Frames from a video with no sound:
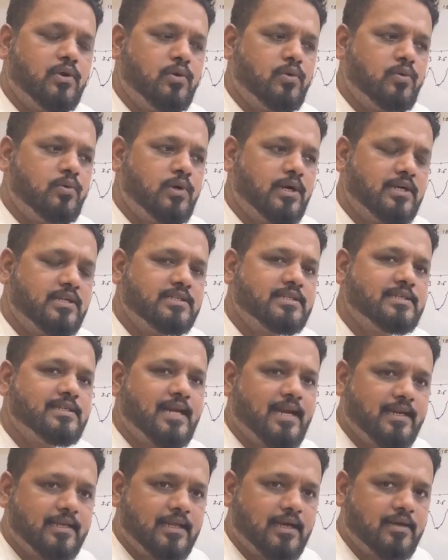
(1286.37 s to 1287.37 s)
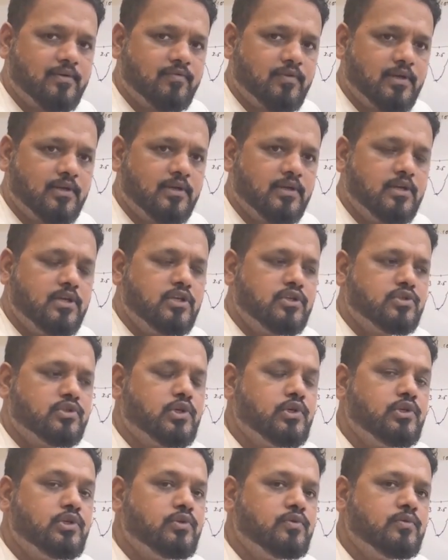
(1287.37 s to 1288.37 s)
to understand that one,
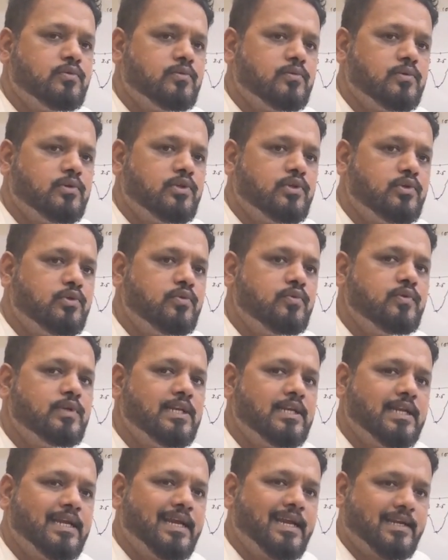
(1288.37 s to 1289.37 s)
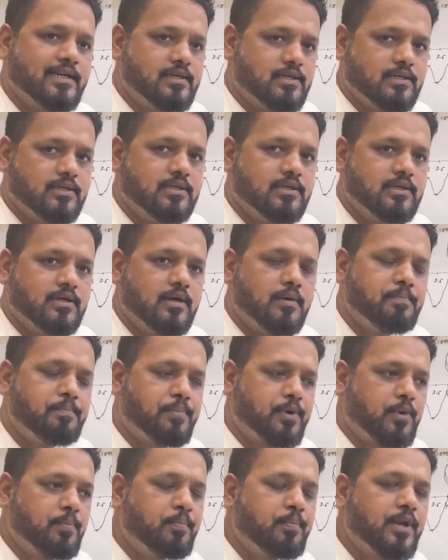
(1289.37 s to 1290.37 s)
so you will get a
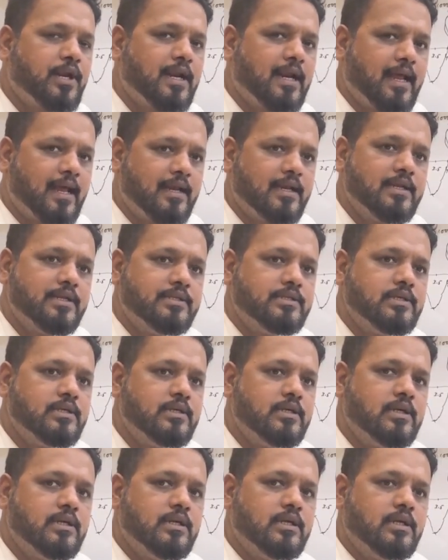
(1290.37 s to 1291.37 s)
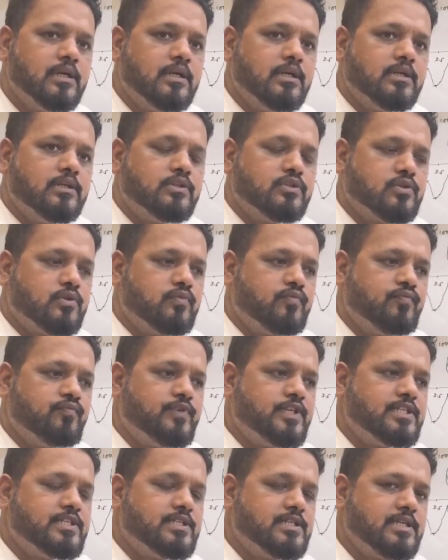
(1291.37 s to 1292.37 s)
proper knowledge. So
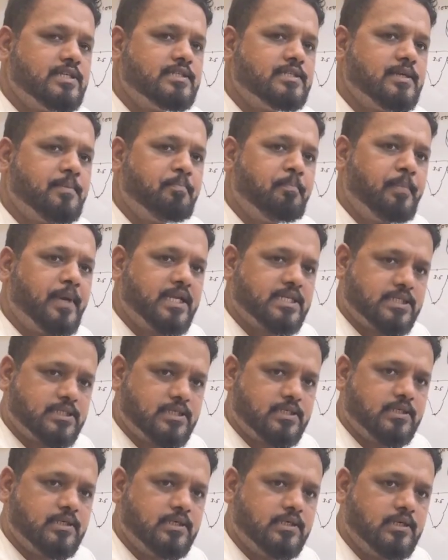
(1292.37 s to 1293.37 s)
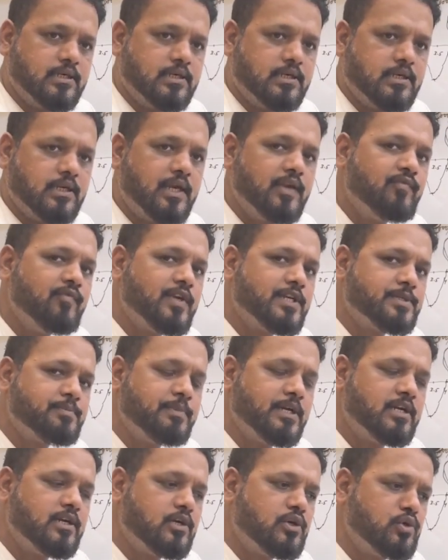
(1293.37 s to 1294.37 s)
which is the best
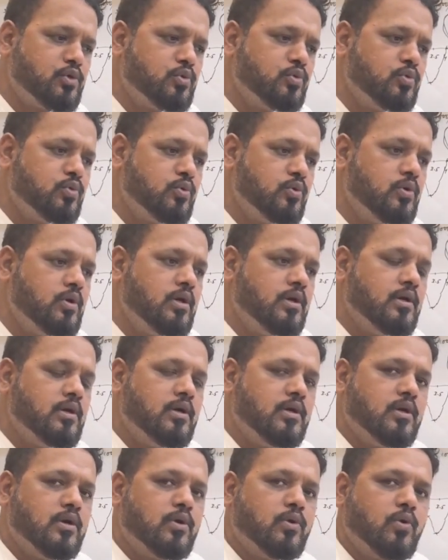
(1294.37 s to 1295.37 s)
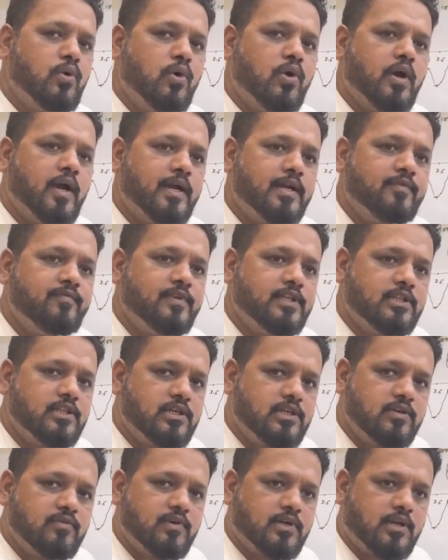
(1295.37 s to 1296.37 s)
investment to go ahead with
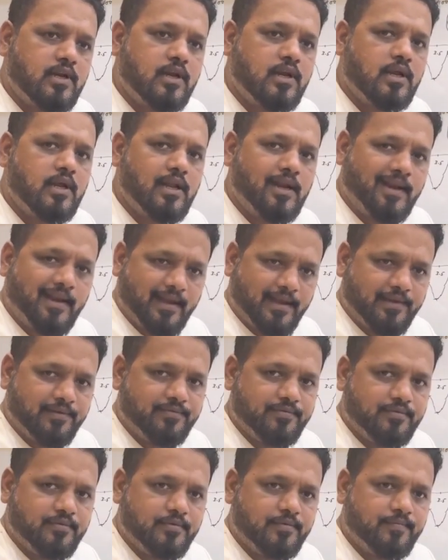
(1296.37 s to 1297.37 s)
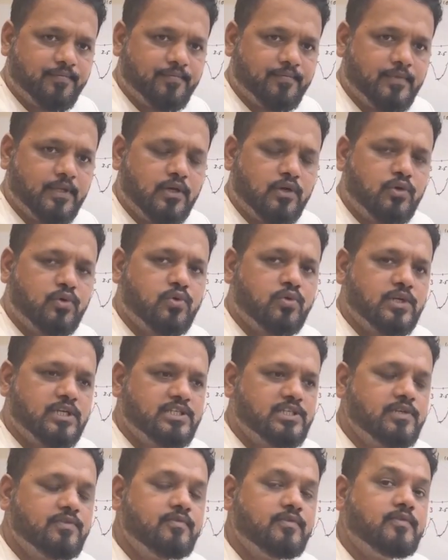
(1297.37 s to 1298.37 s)
in your life to
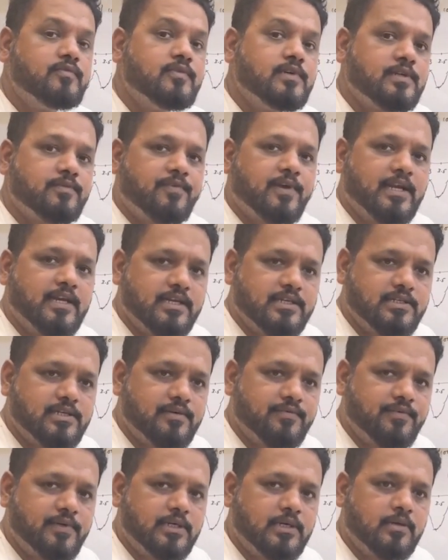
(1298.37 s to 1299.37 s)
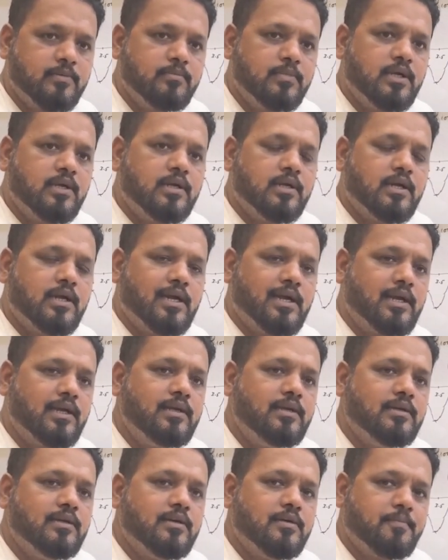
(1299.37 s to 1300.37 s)
achieve your financial freedom
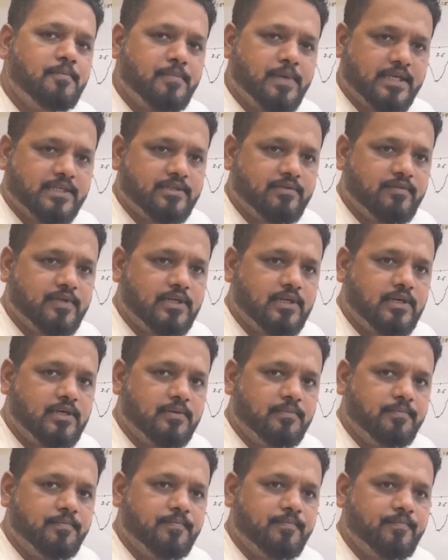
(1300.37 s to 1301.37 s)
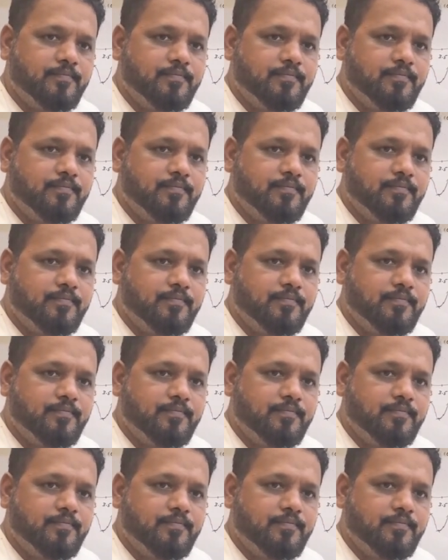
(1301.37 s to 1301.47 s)
and passive income.